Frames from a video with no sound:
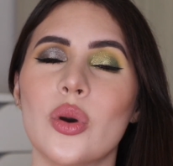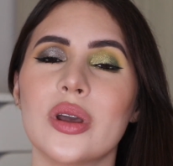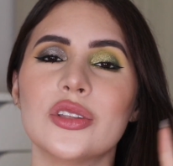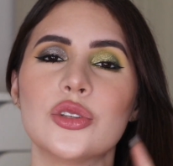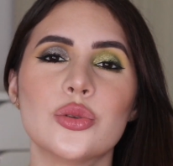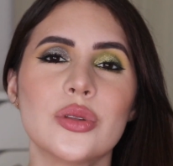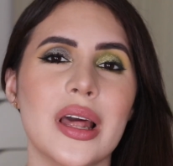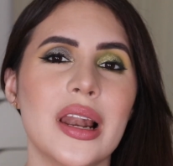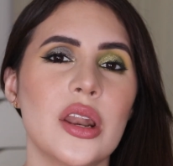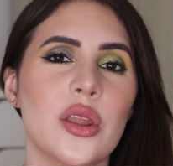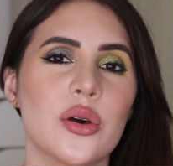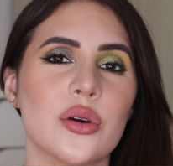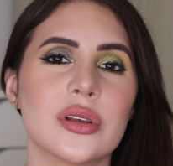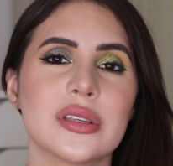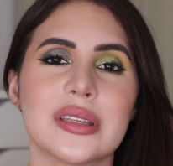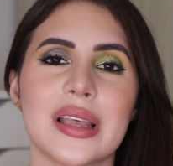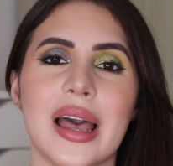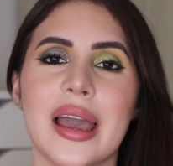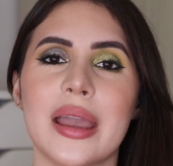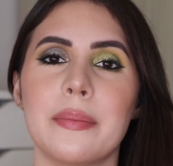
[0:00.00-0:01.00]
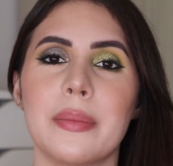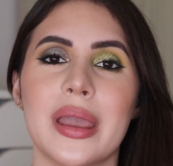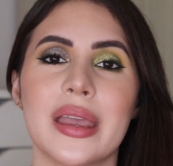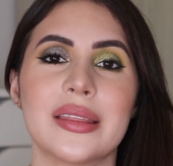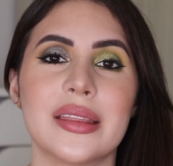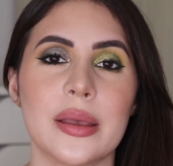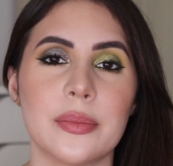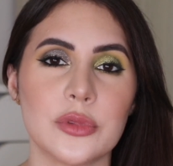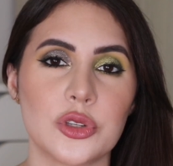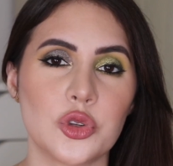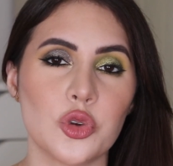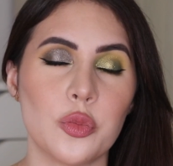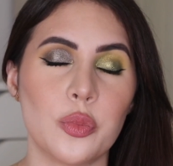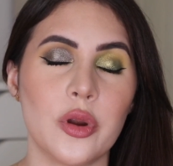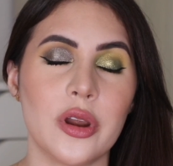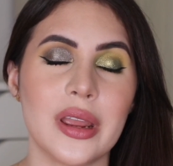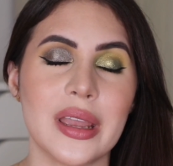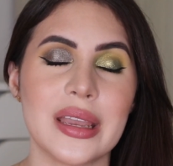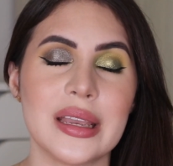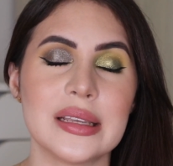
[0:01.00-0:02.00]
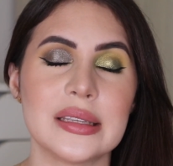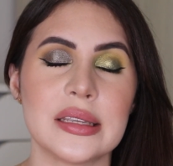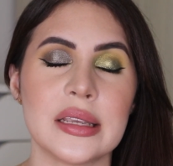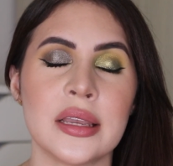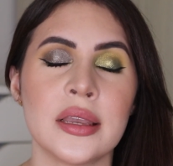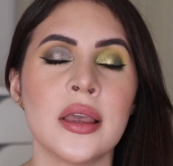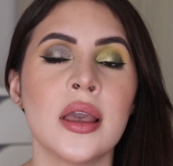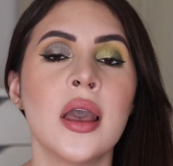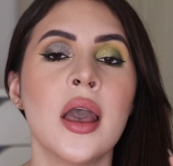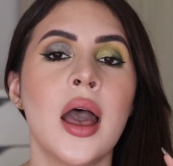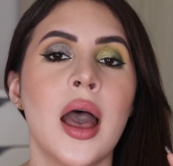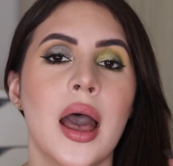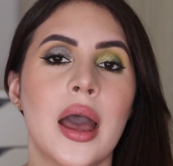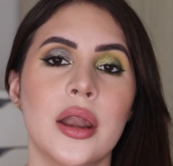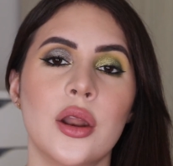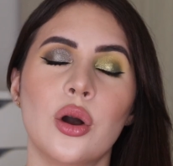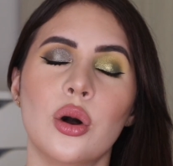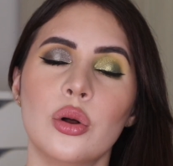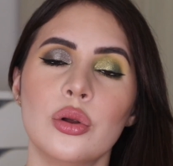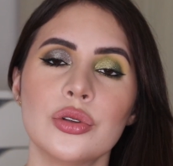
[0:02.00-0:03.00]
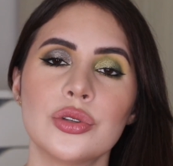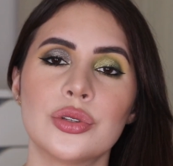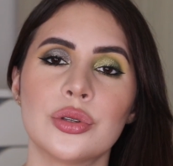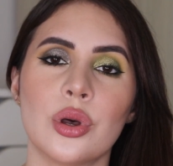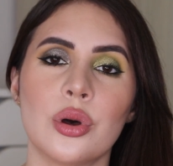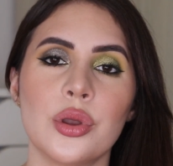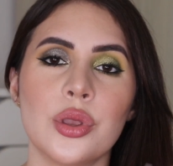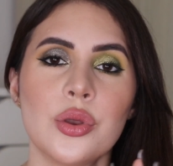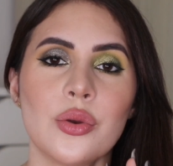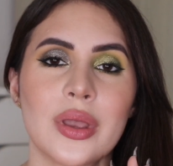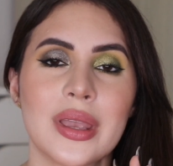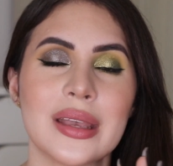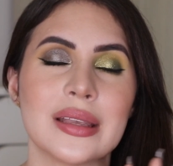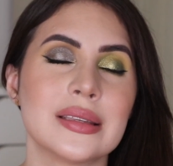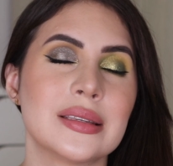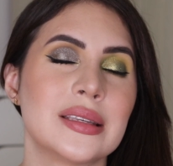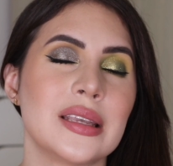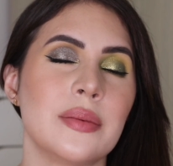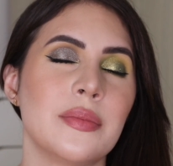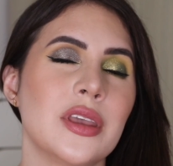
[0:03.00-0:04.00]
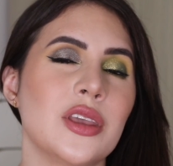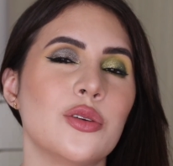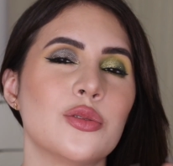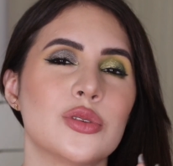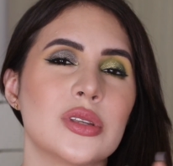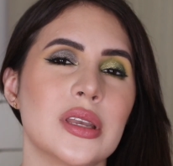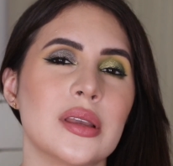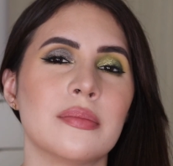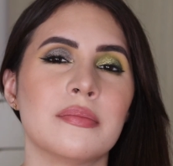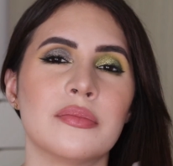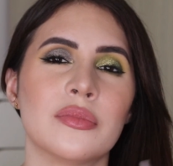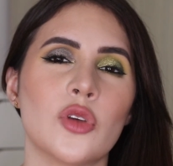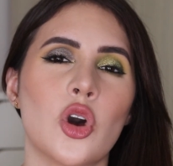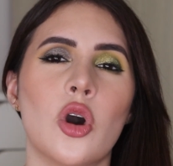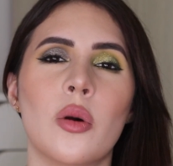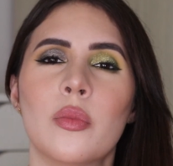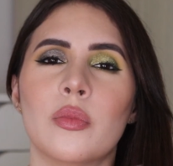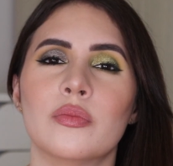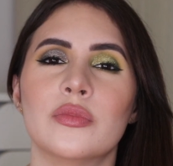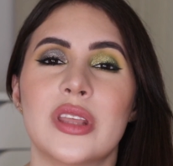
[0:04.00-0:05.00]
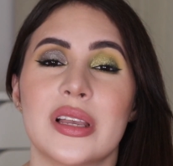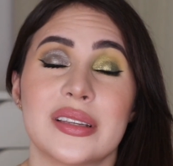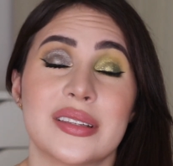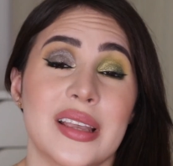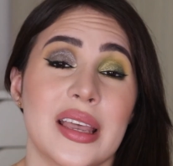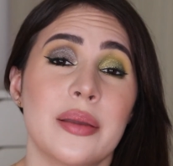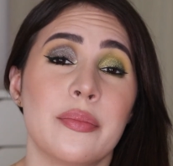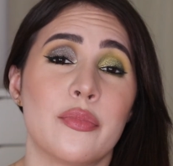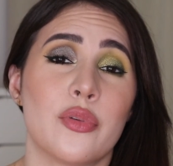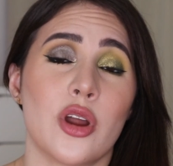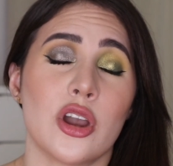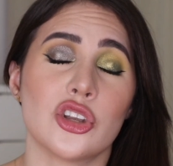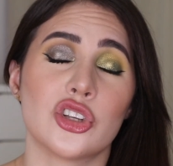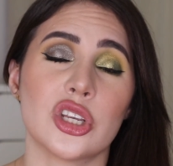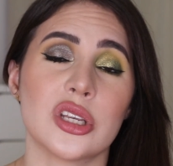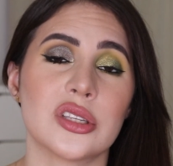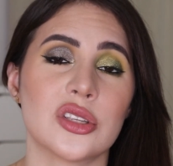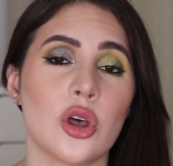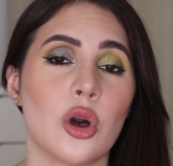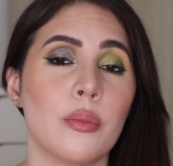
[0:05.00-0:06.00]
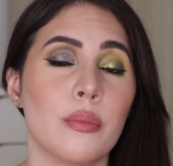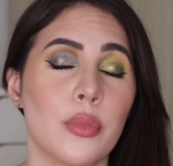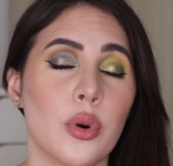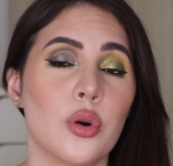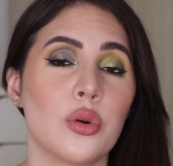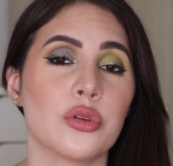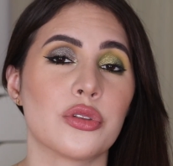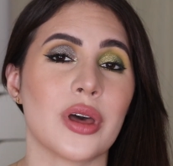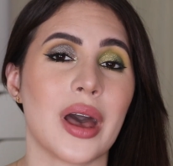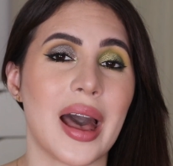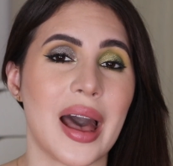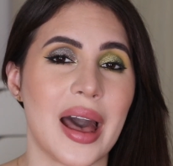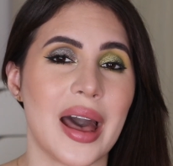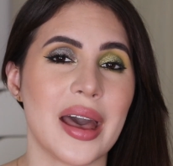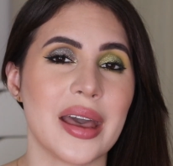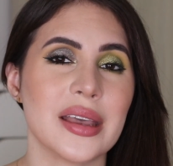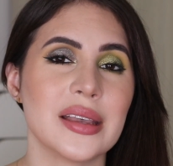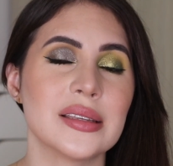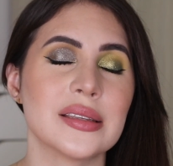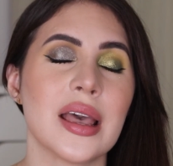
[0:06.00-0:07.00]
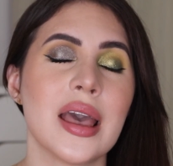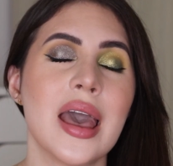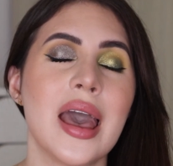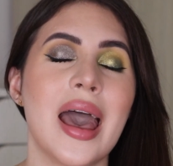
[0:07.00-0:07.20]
into the looks. I made them super easy, and also you can see me using the same brushes on both eyes,